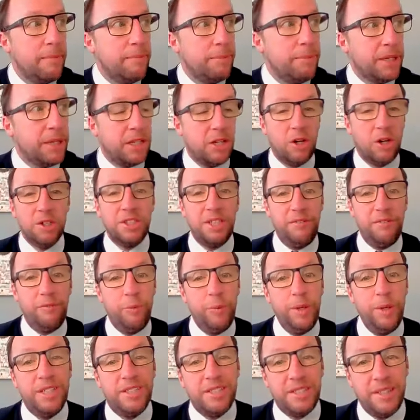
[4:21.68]
because if
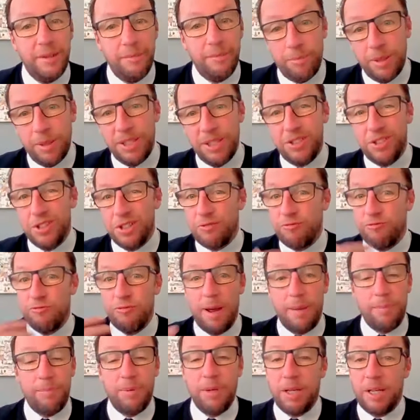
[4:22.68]
we simply just
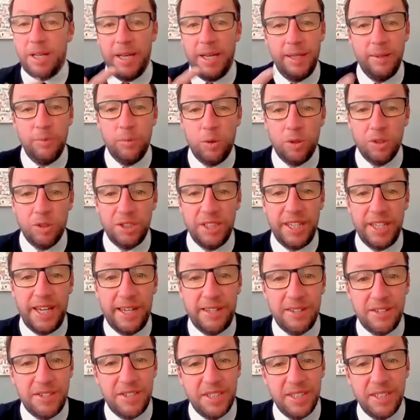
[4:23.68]
replicate what's in
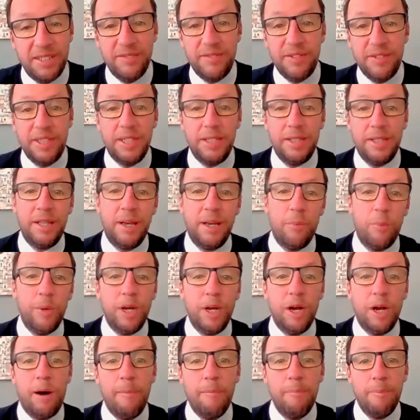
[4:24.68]
our CV, then
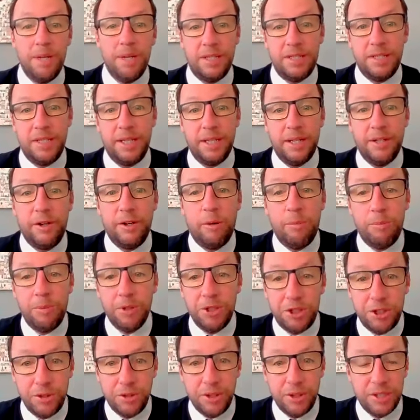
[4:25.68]
we are missing an
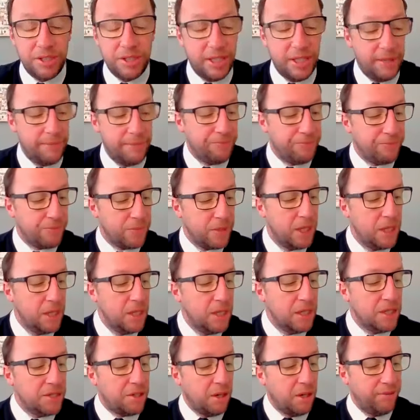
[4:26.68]
opportunity.
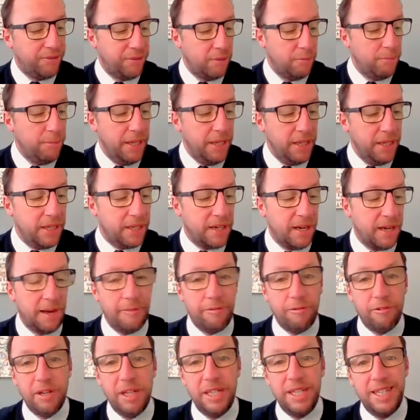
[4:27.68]
So for me, a
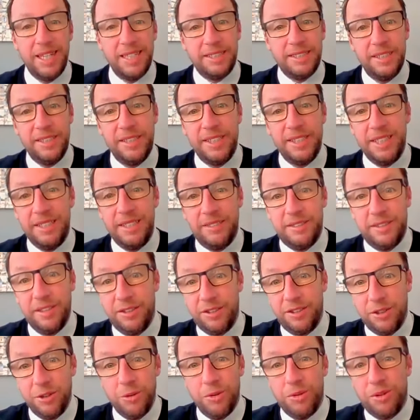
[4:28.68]
covering letter needs to
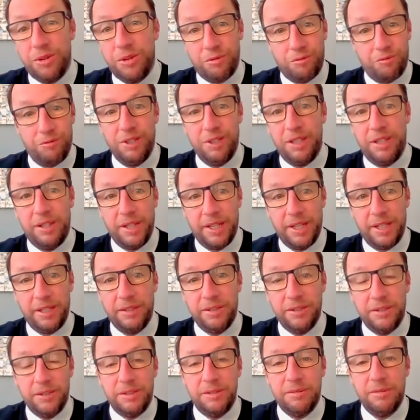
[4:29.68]
do 3
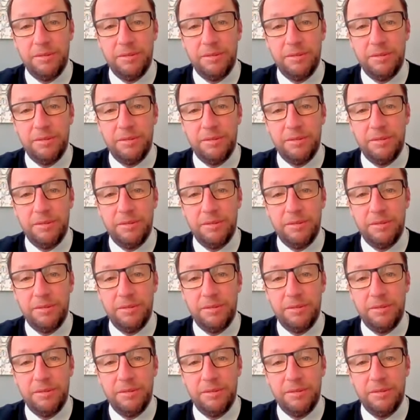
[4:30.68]
things.